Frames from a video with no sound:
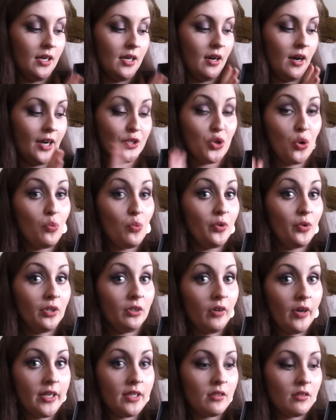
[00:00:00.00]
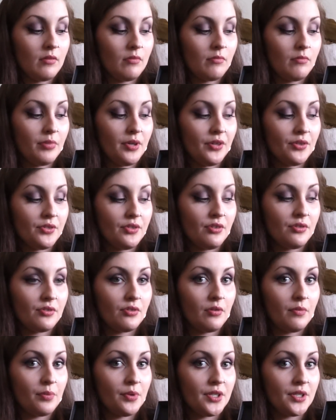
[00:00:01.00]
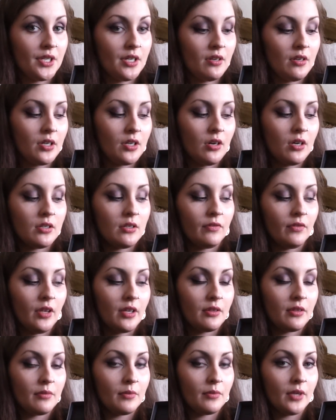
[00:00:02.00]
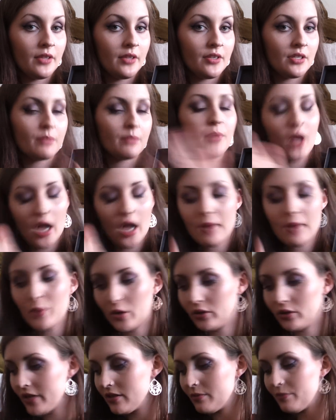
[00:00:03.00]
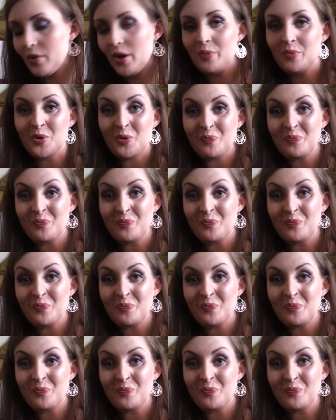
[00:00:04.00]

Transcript: I don't want to light them because they're so pretty, and I kind of like them like this, but I will light them, I will.